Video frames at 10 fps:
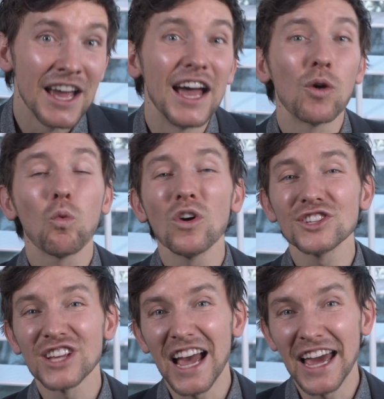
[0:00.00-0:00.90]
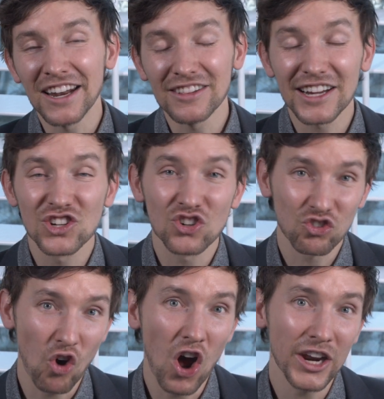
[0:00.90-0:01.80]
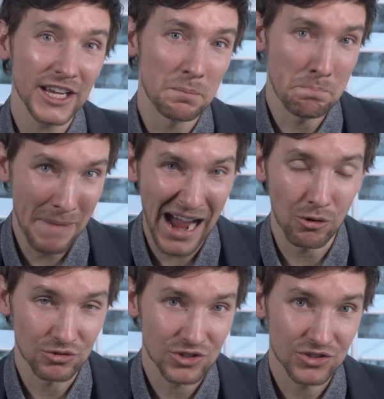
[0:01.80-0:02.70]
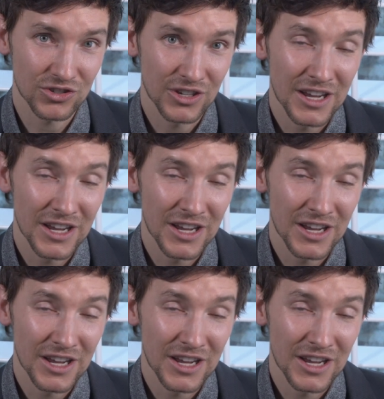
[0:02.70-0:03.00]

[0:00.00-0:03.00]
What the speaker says: It was an electronic mouse.